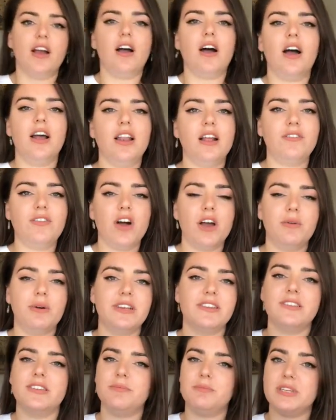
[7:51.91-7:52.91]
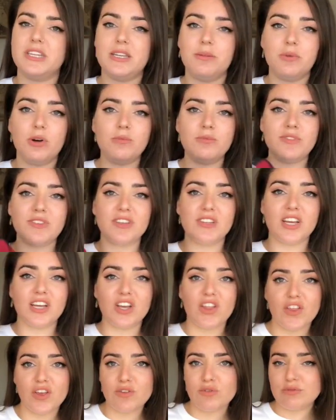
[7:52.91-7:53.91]
I love high-waisted bikini bottoms, and I
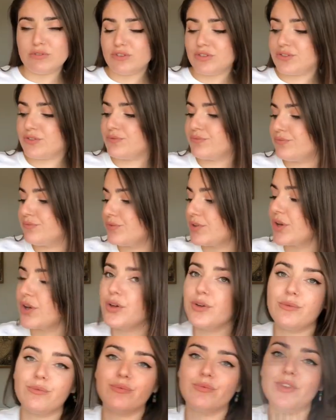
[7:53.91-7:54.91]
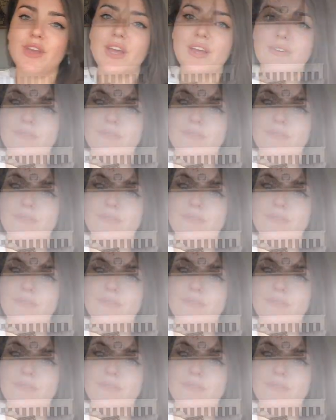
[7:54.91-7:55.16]
got those ones, so yeah.